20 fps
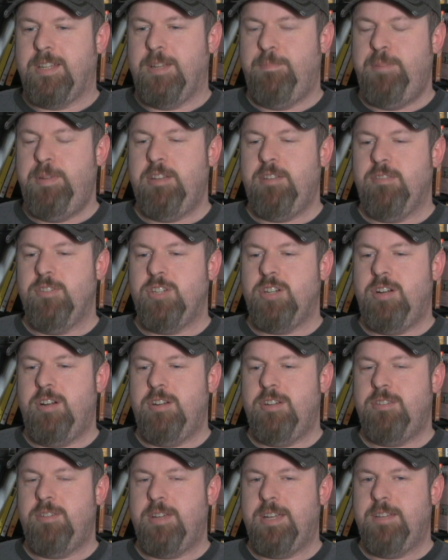A pickle
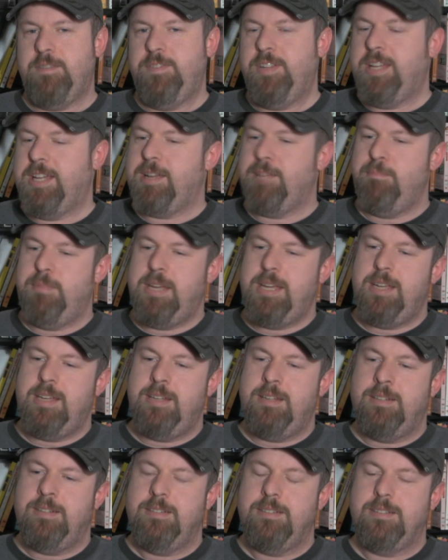jar so I can feel like a
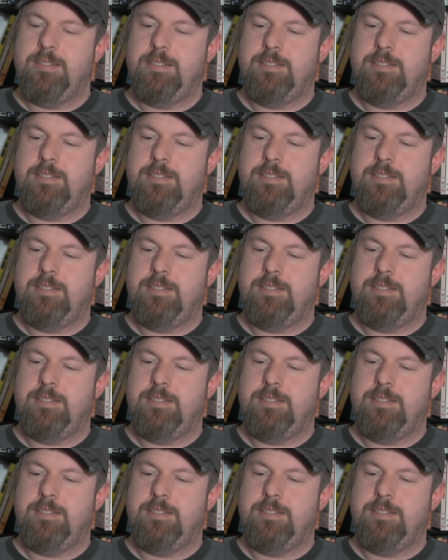man?